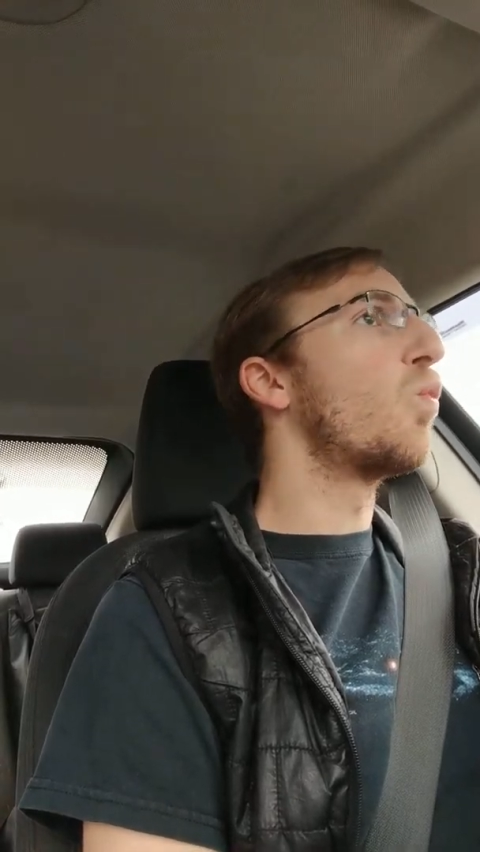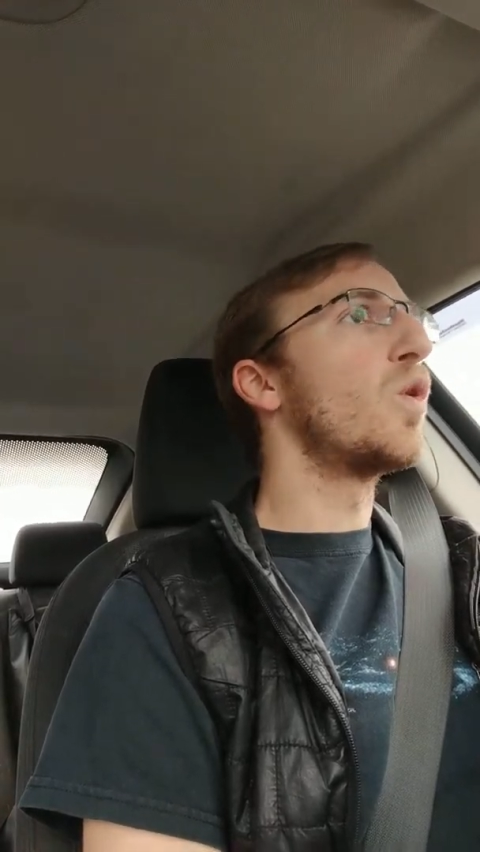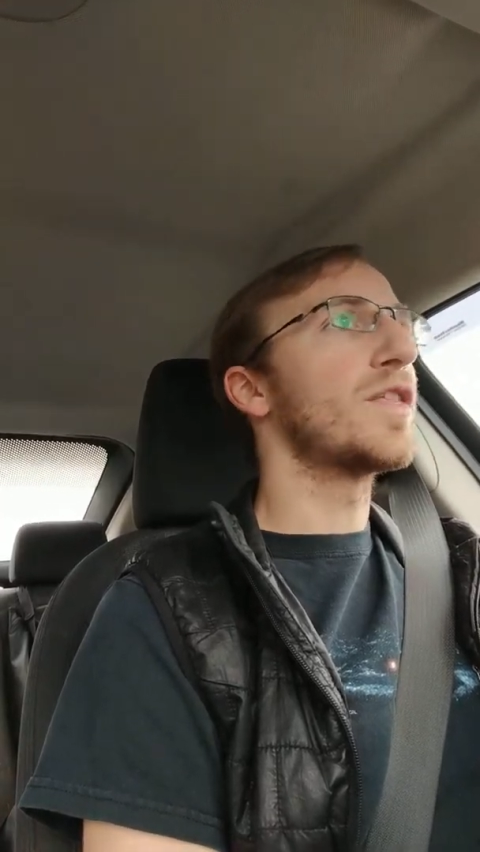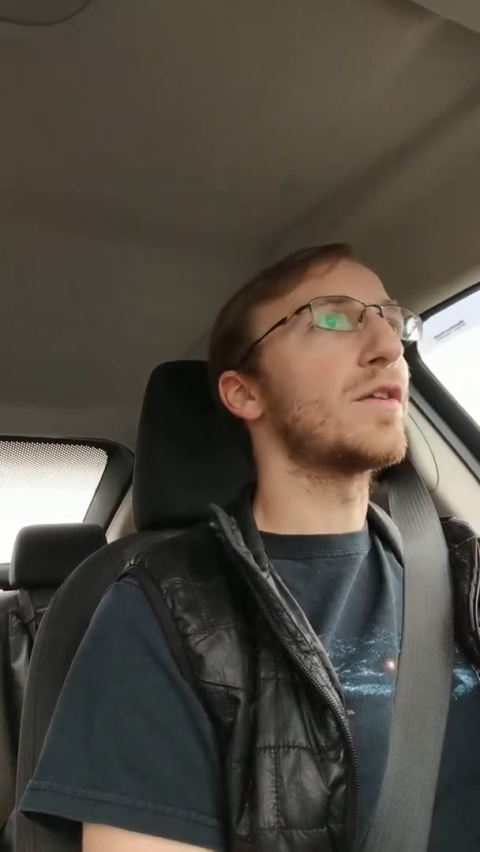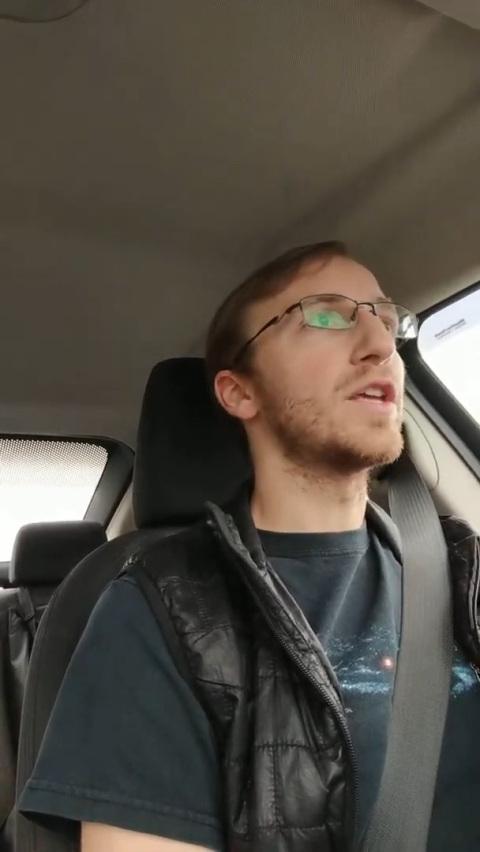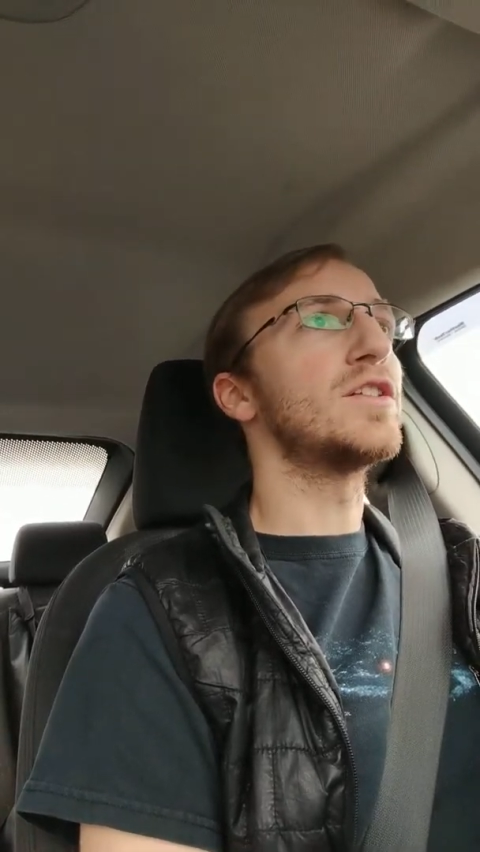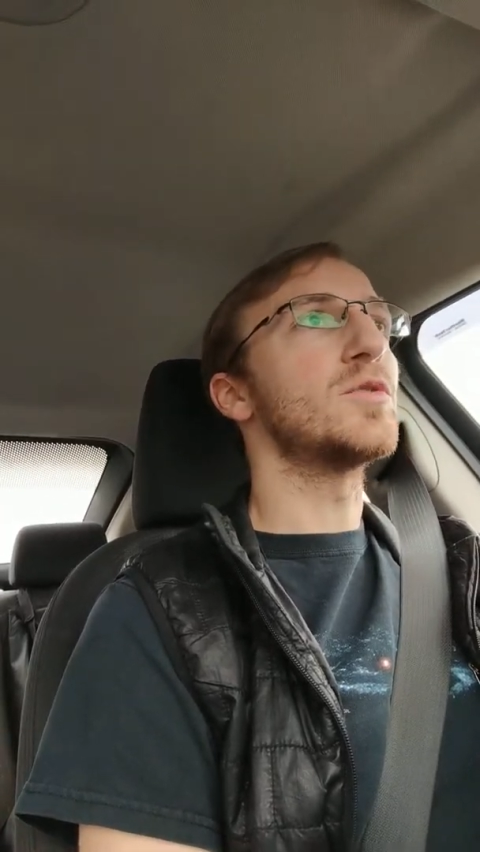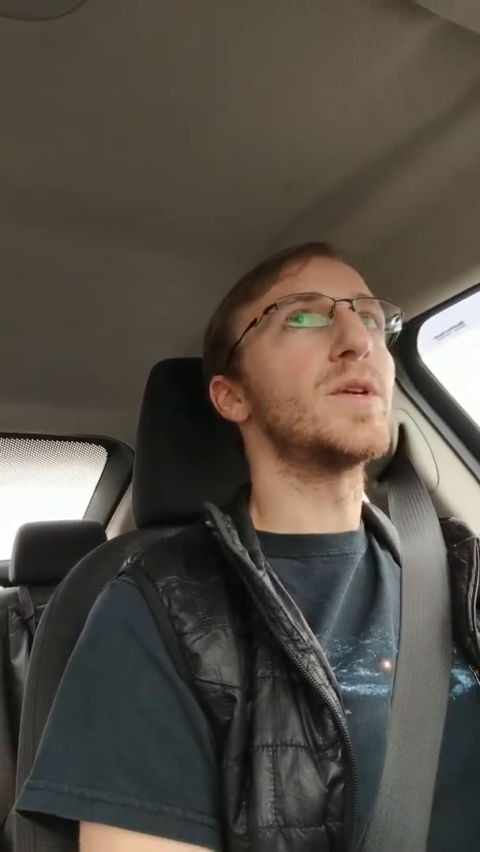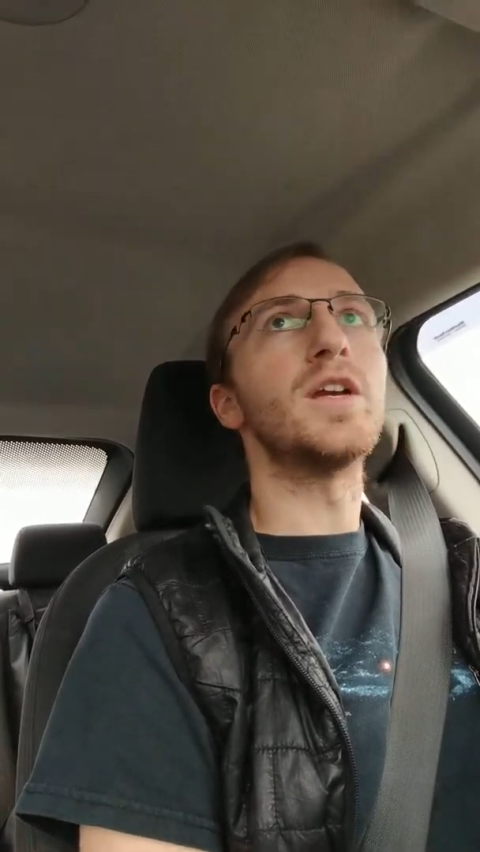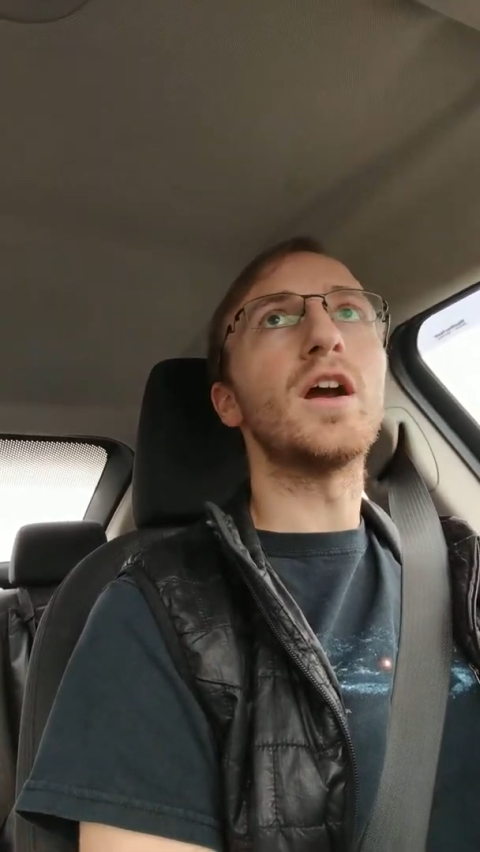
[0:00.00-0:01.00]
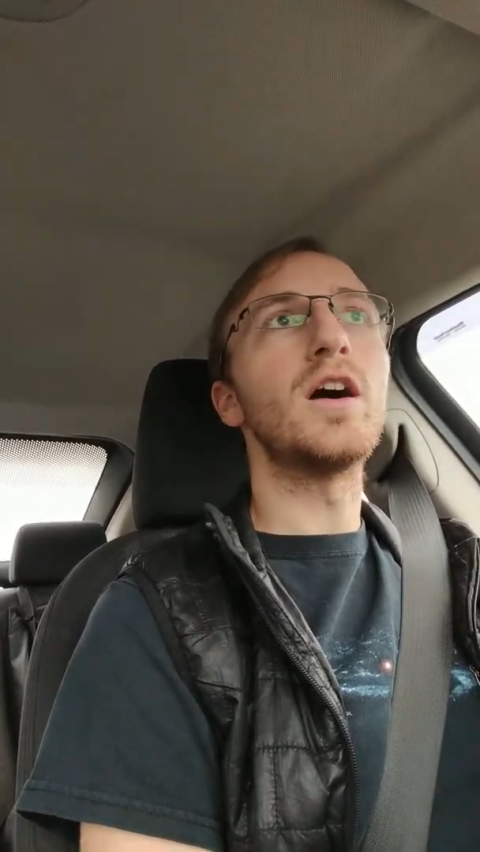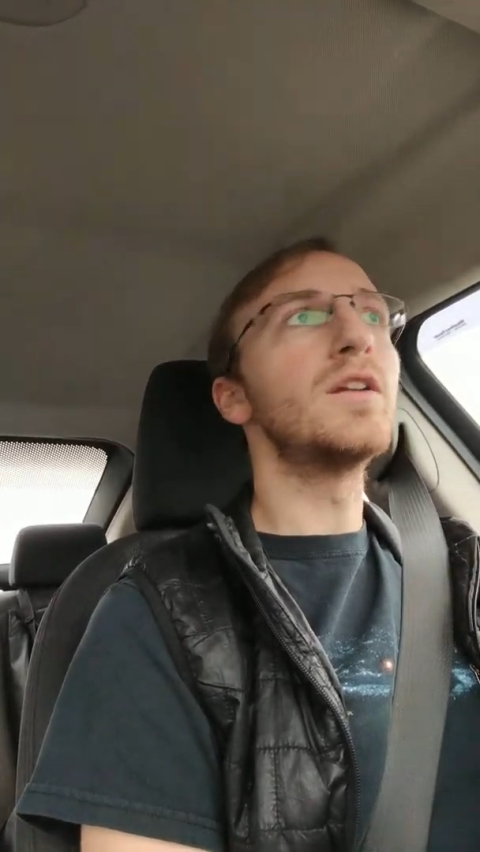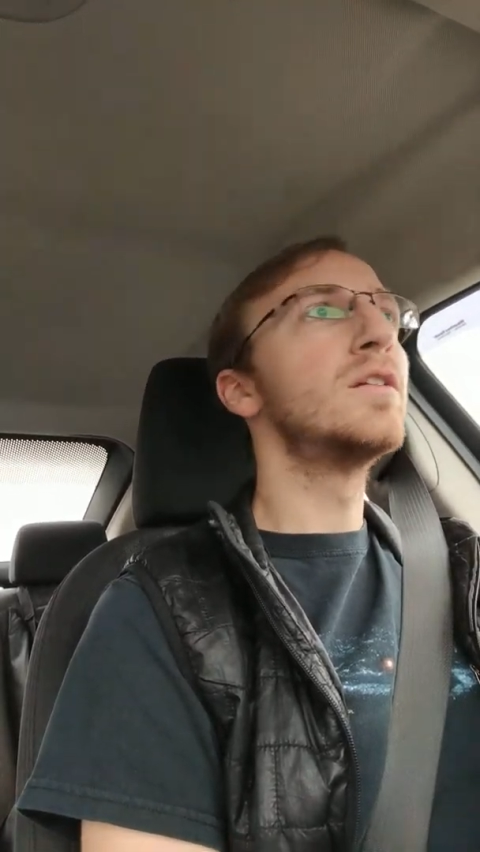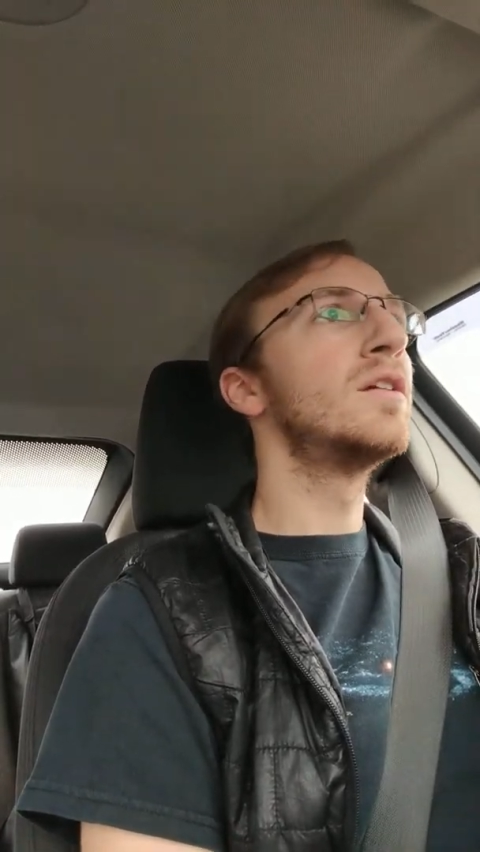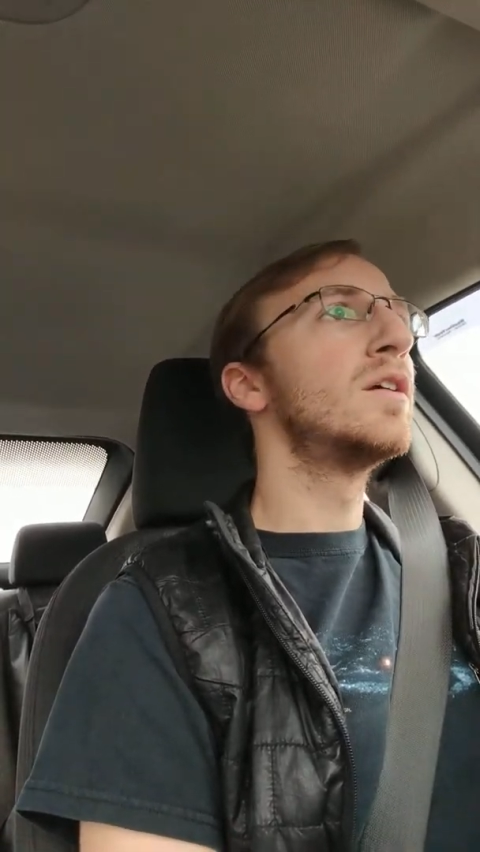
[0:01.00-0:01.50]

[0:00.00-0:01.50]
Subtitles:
without the engine being on.